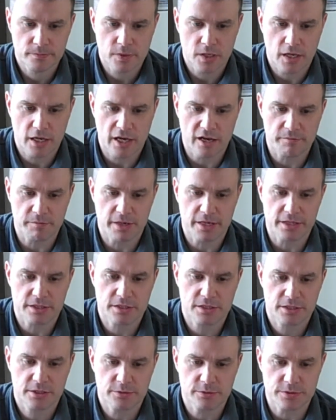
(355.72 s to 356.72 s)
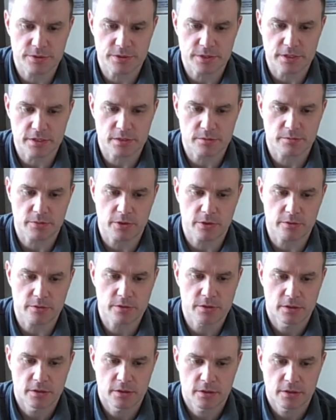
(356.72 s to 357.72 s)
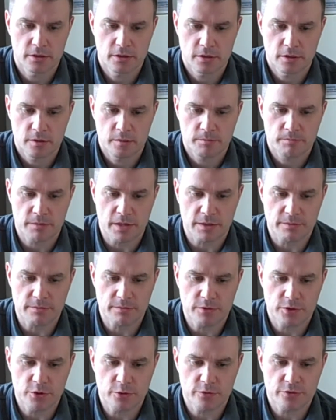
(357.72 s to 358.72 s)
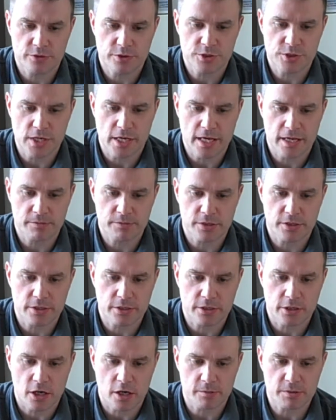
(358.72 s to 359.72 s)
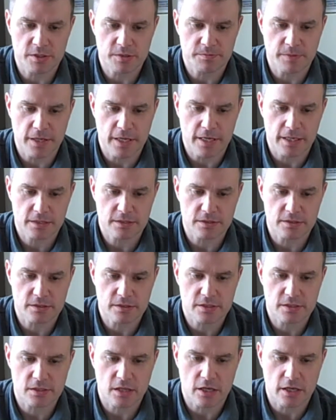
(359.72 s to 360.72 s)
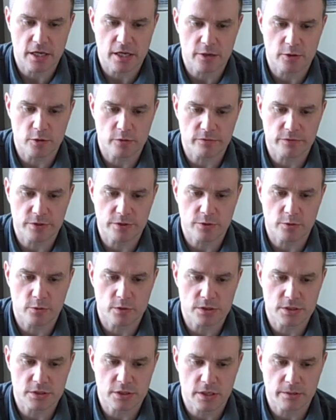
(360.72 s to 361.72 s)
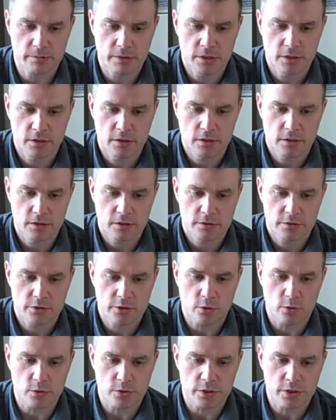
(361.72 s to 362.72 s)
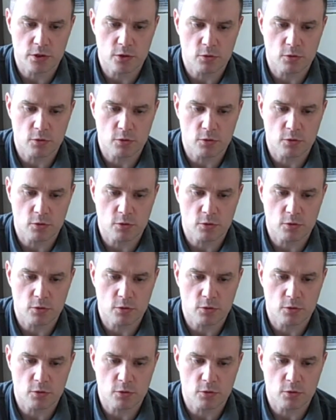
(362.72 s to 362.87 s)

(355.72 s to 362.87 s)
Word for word: I have my excuses, I suppose. My youth jammed into garbage bags and slung out over the doorstep, told to go